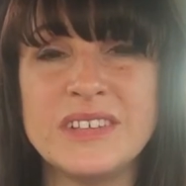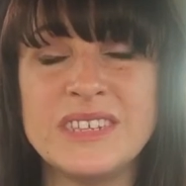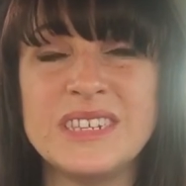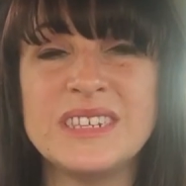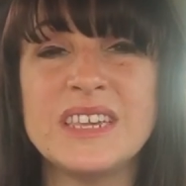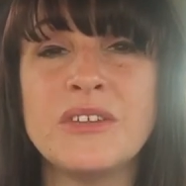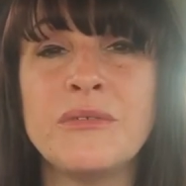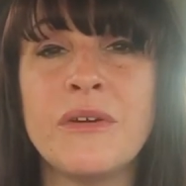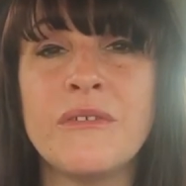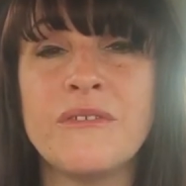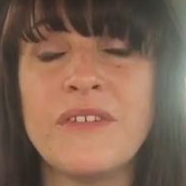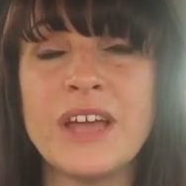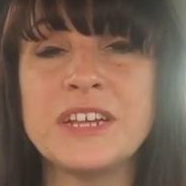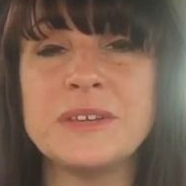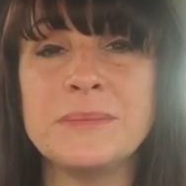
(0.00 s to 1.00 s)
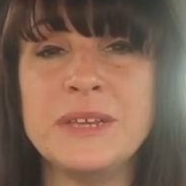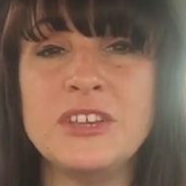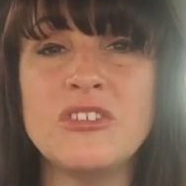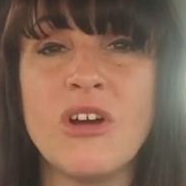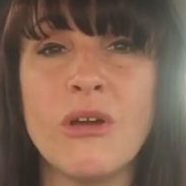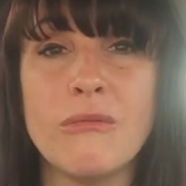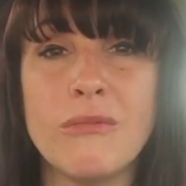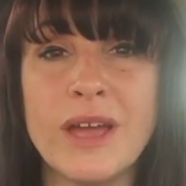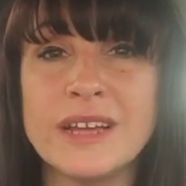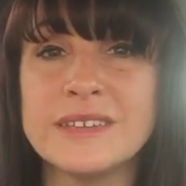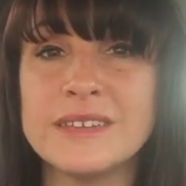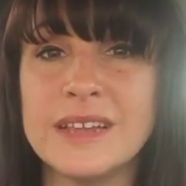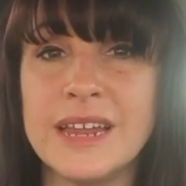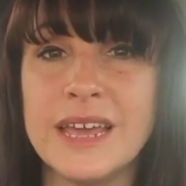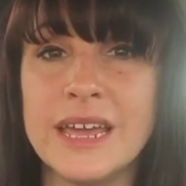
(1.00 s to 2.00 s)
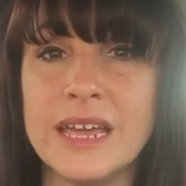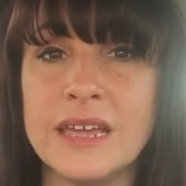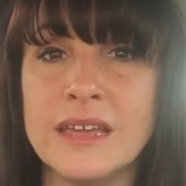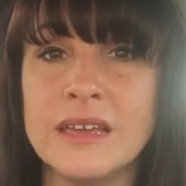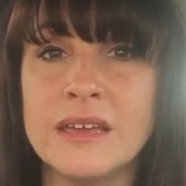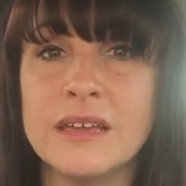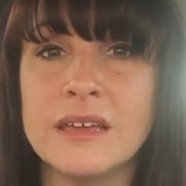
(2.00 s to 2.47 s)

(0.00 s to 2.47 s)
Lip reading: Is this going to affect me directly?